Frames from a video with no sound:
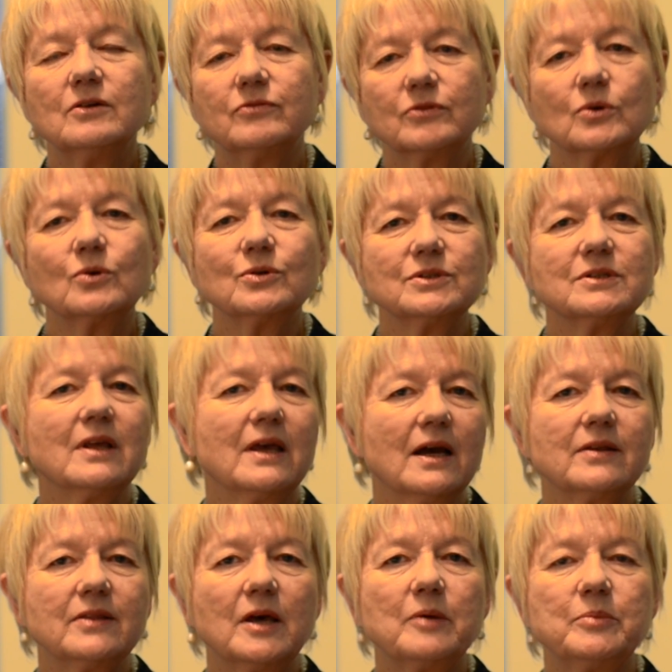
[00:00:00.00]
Of course they
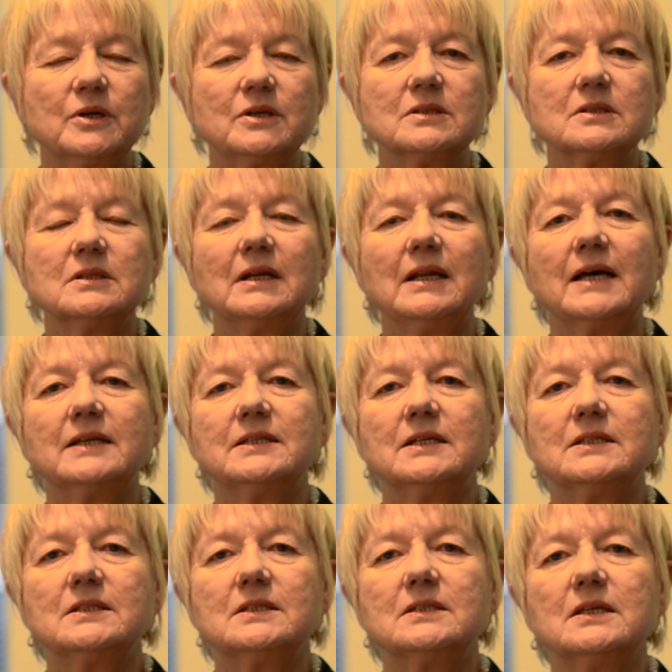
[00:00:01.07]
had their personal
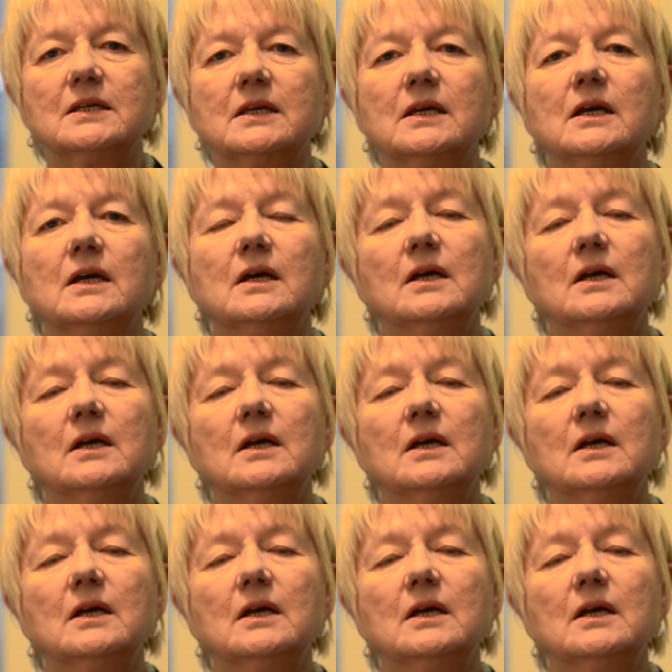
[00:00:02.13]
identity,